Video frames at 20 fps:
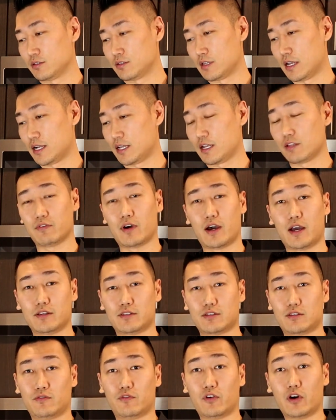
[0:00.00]
dating
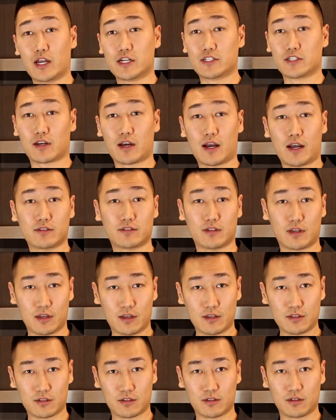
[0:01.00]
advice for Asian guys
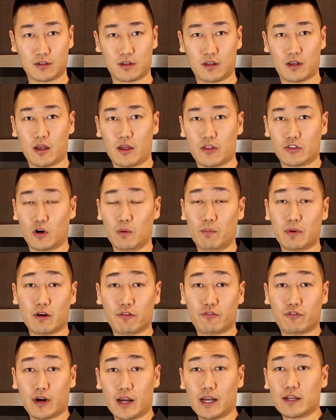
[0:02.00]
is don't be
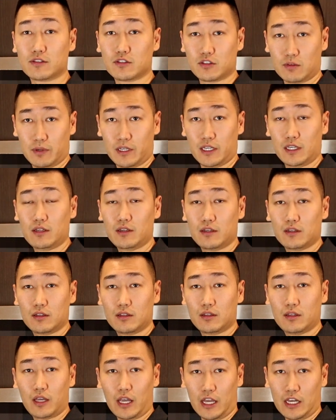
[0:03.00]
afraid to be
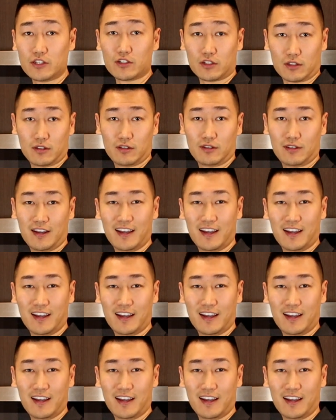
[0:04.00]
Asian.